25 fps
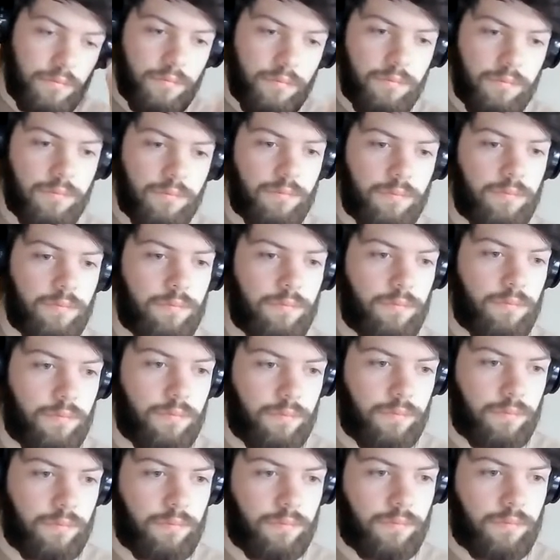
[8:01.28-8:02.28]

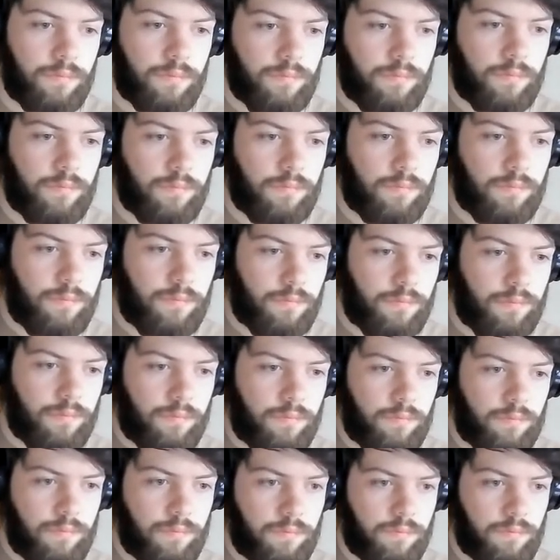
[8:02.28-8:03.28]

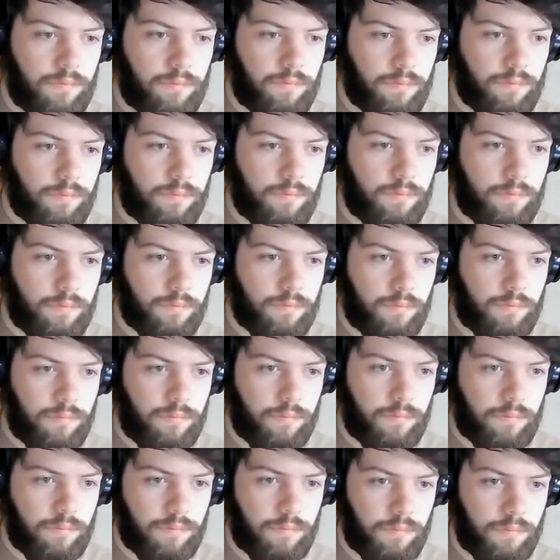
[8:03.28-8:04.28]

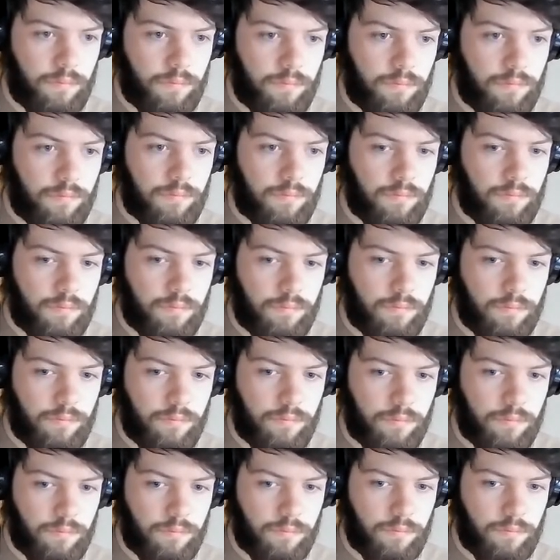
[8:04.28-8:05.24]
(not speaking)